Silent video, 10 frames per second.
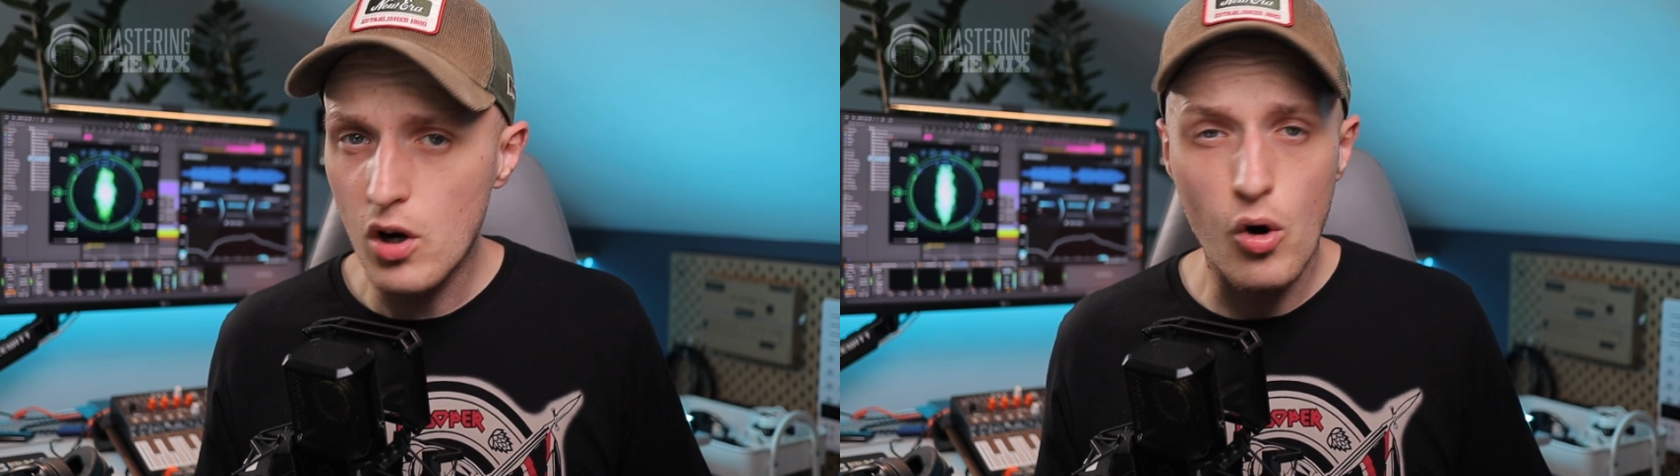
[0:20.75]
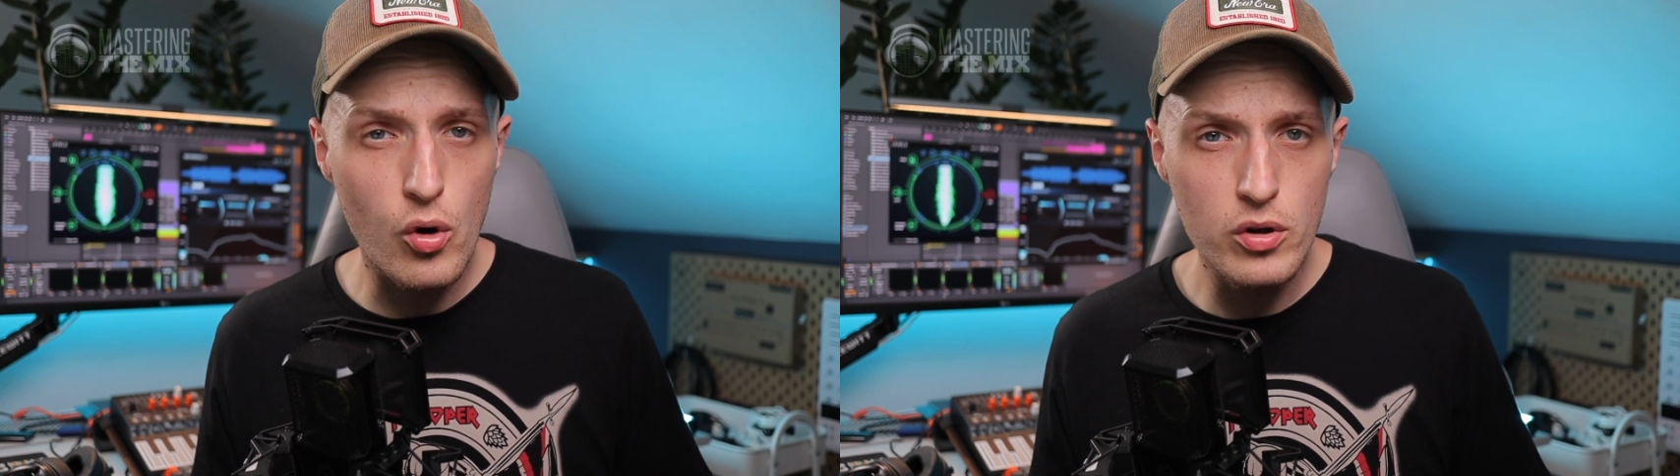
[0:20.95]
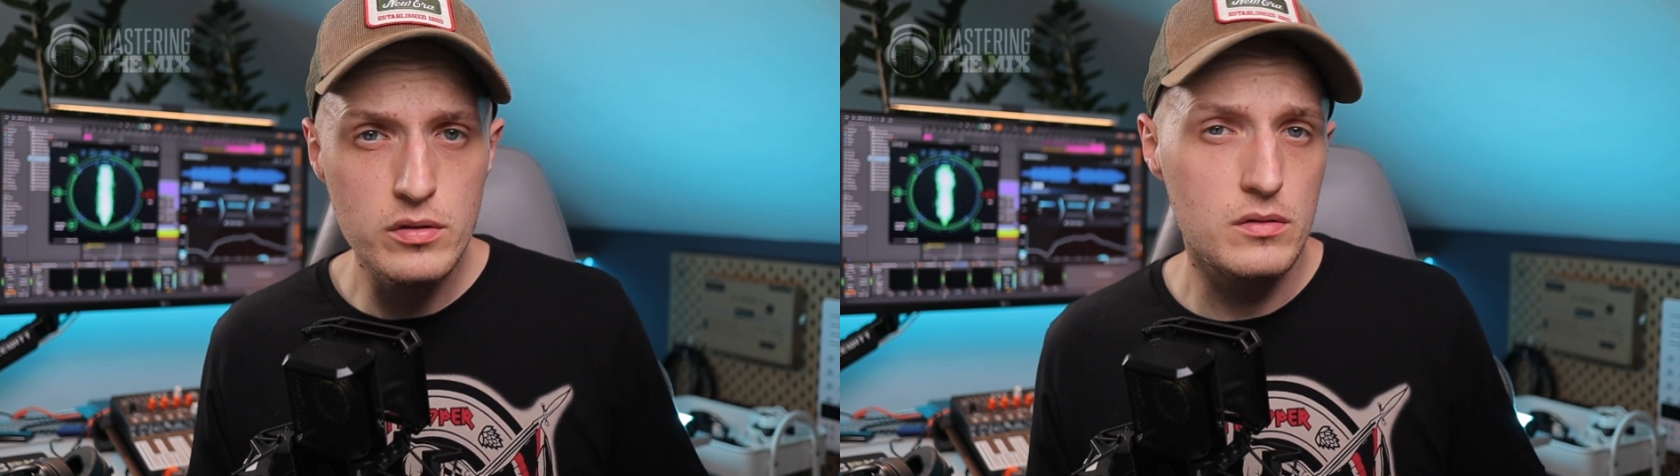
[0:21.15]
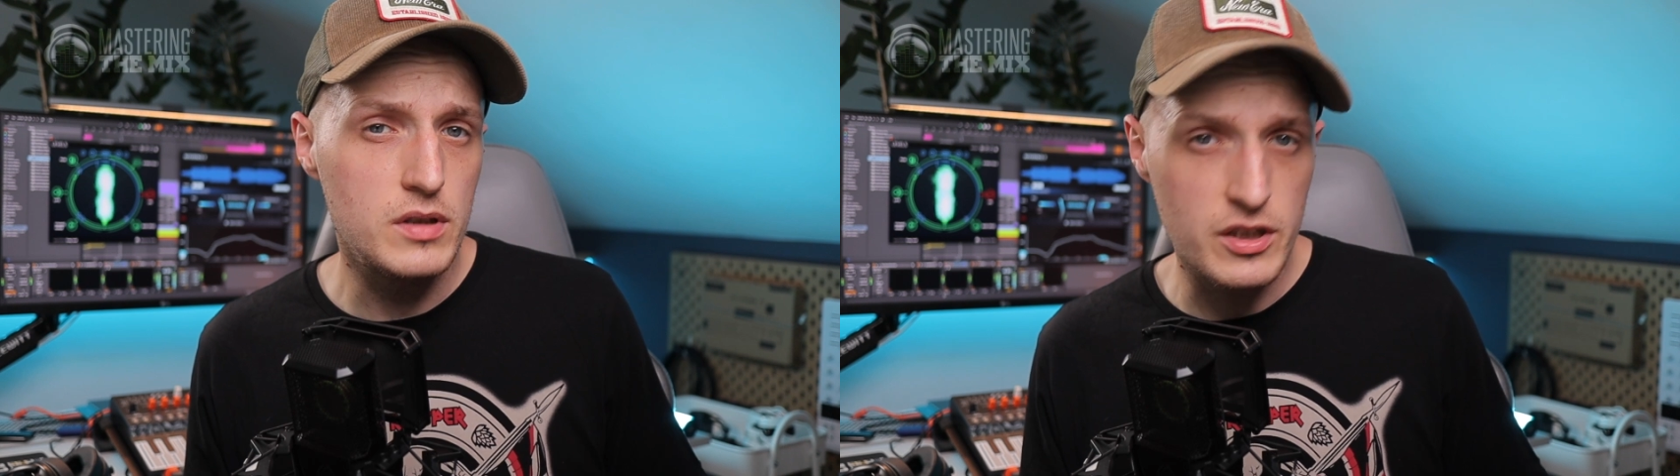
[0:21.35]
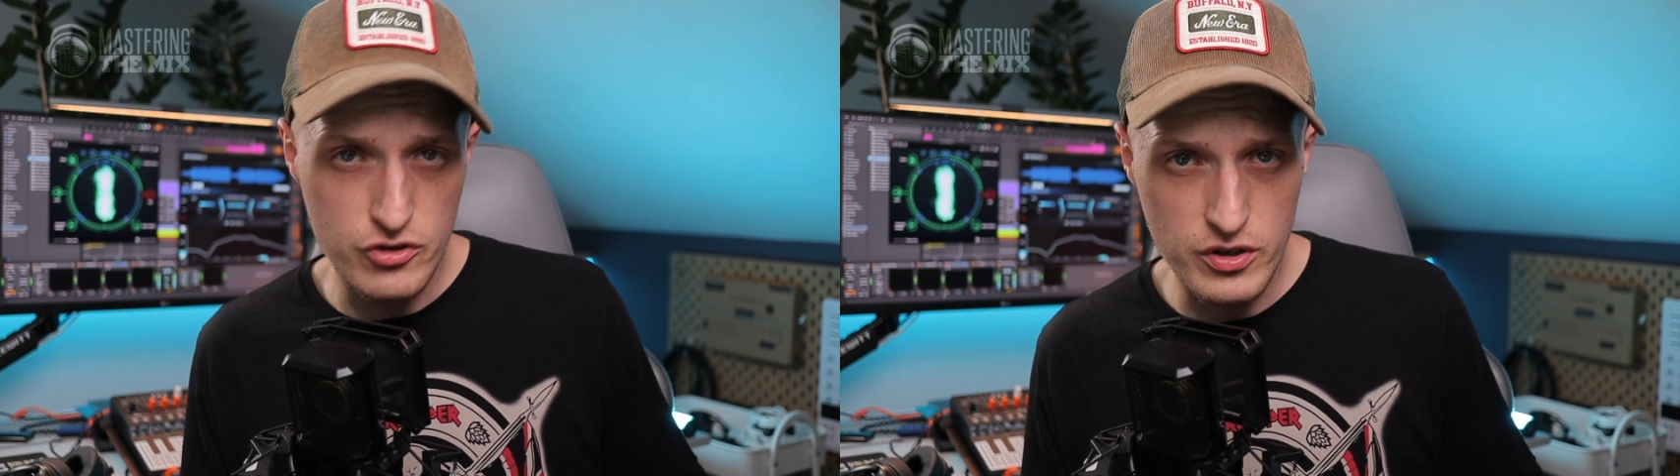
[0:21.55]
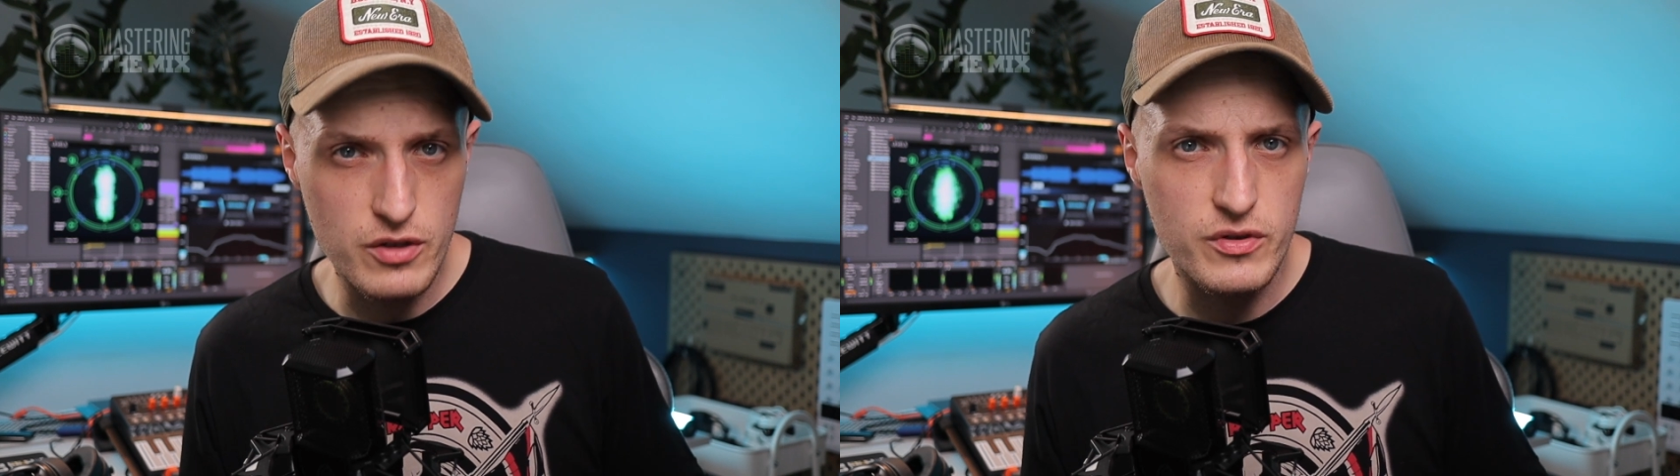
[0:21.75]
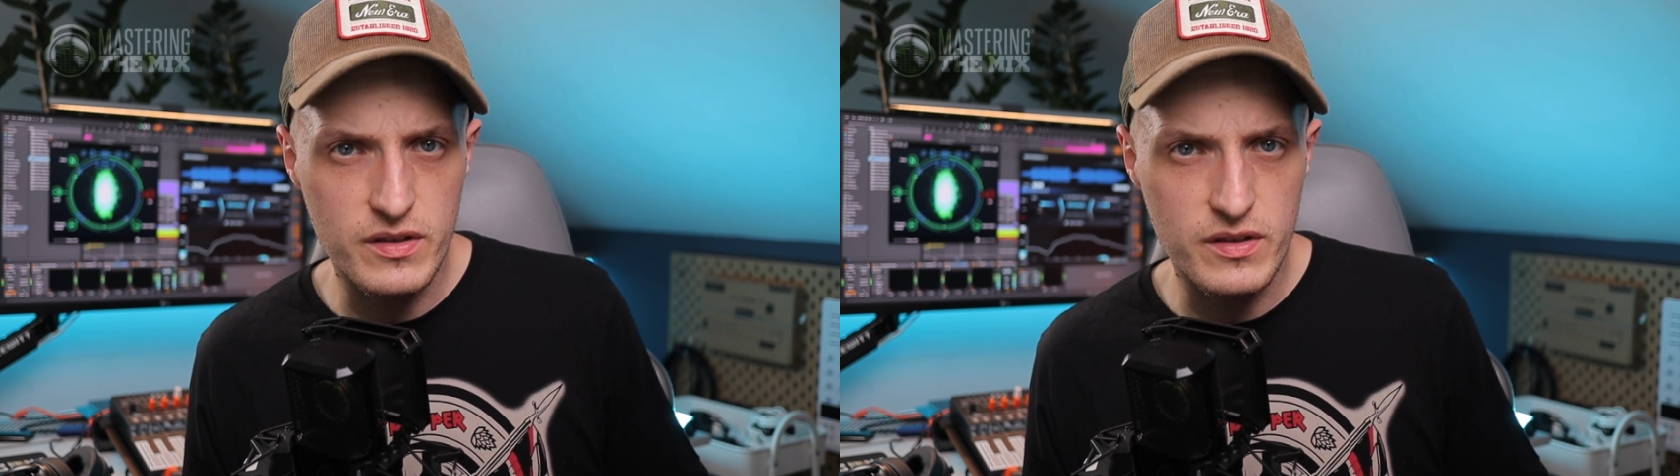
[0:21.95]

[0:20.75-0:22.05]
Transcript: or engineer's